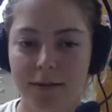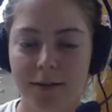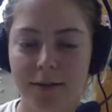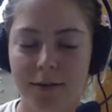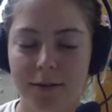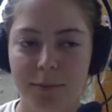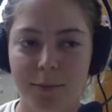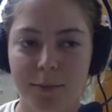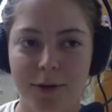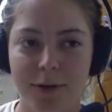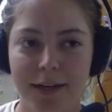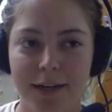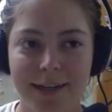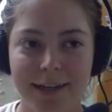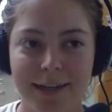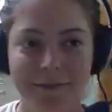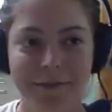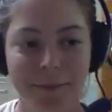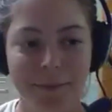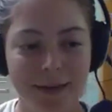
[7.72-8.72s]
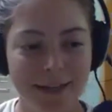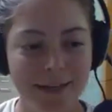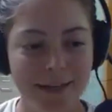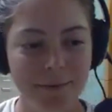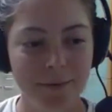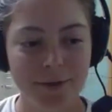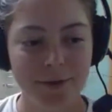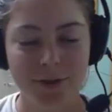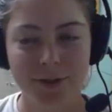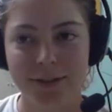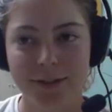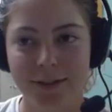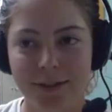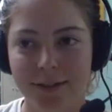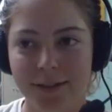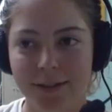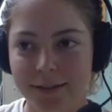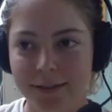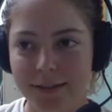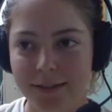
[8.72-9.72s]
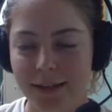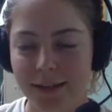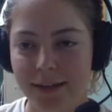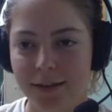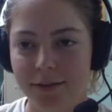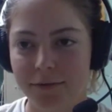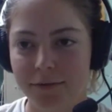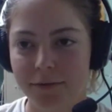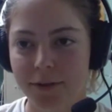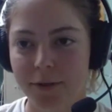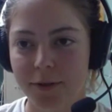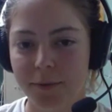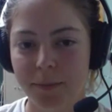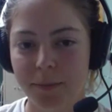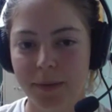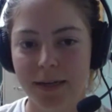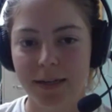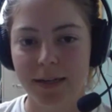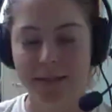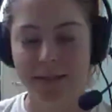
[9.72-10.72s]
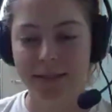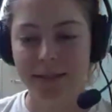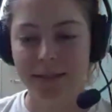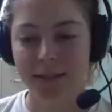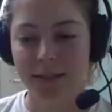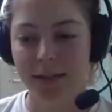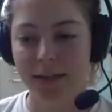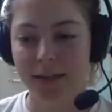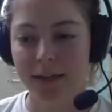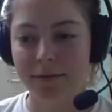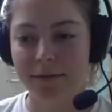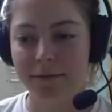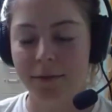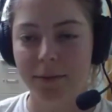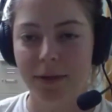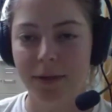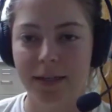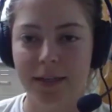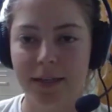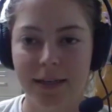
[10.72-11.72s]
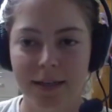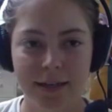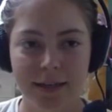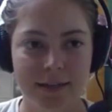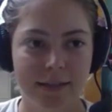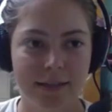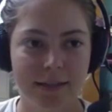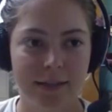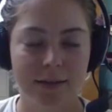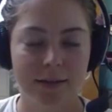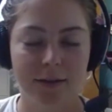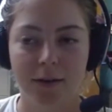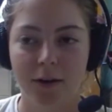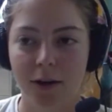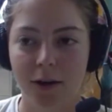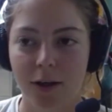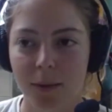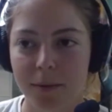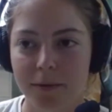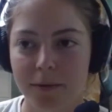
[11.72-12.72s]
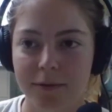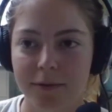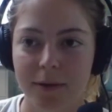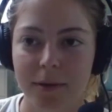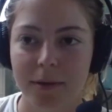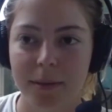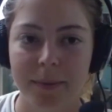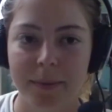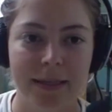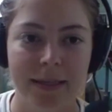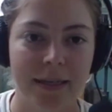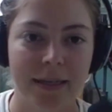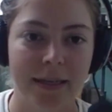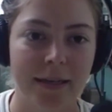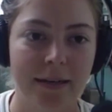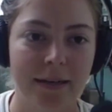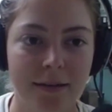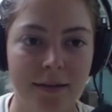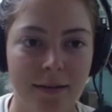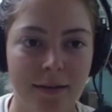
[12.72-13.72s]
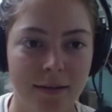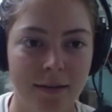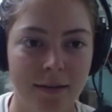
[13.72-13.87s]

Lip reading: Good morning, everybody. We're just going to take a few minutes to let everyone get into the call before we begin.